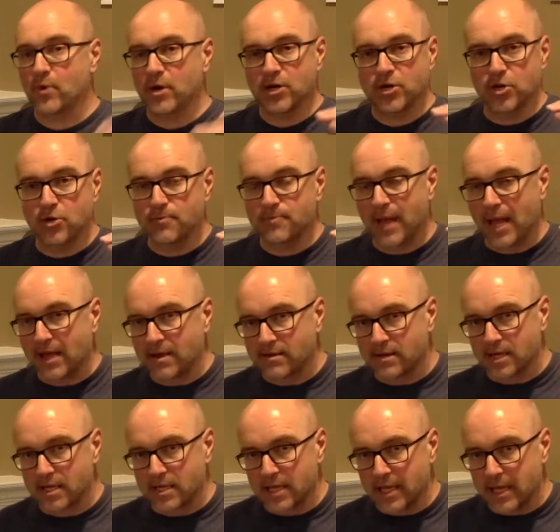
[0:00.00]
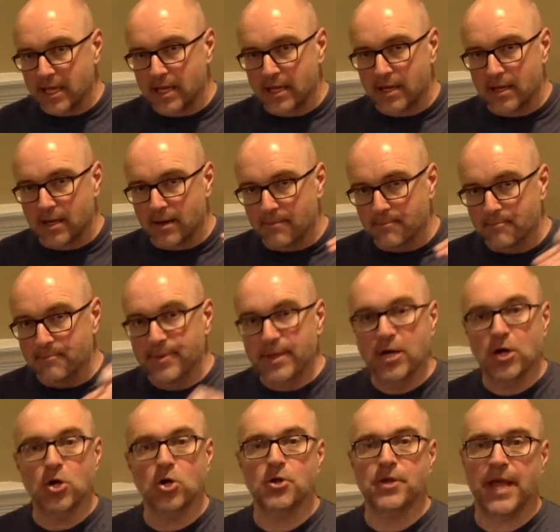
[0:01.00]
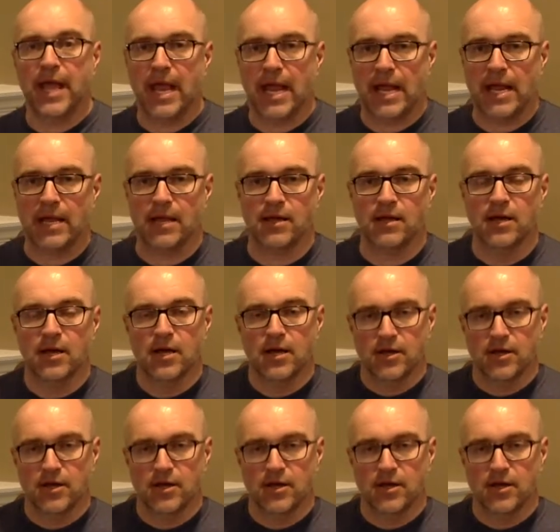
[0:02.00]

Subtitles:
when you basically build a